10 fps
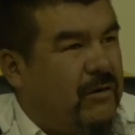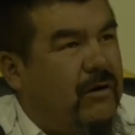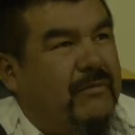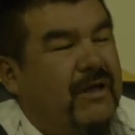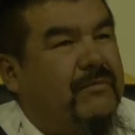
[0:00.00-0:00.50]

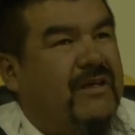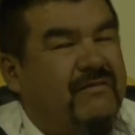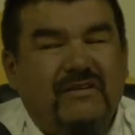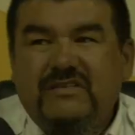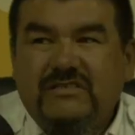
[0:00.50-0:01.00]
or maybe
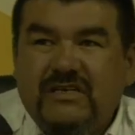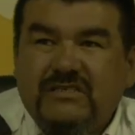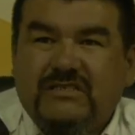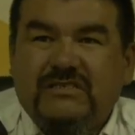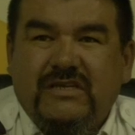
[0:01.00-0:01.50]
even
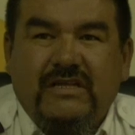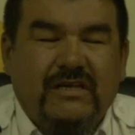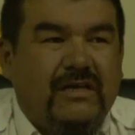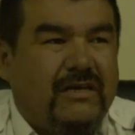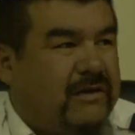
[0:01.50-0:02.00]
justice, I
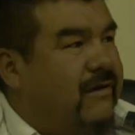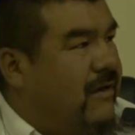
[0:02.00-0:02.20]
think